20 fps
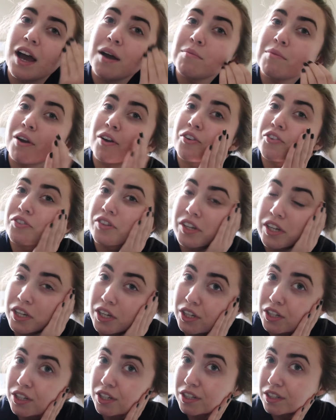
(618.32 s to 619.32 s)
I'm not just
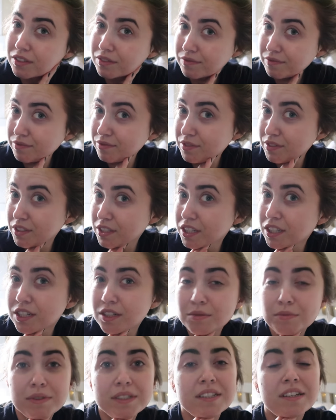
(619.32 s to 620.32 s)
like you
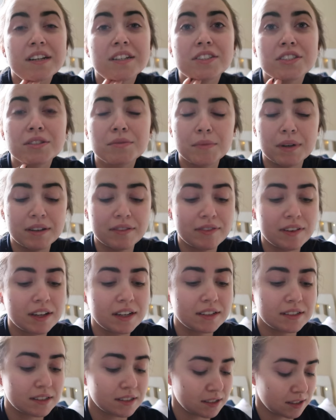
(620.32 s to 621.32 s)
know massaging my
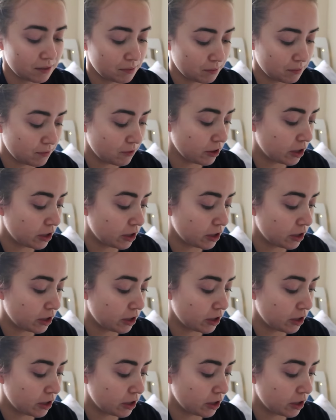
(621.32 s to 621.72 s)
face as I'm